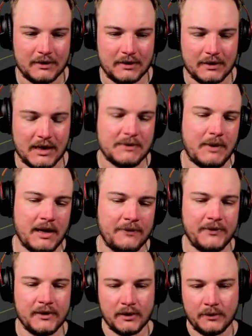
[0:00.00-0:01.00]
That's why I
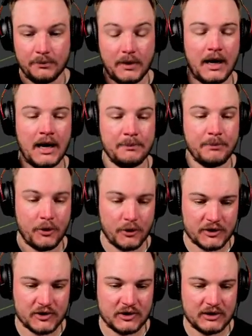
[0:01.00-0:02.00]
feel I
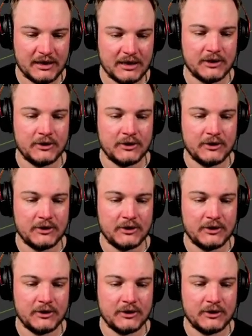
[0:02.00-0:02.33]
personally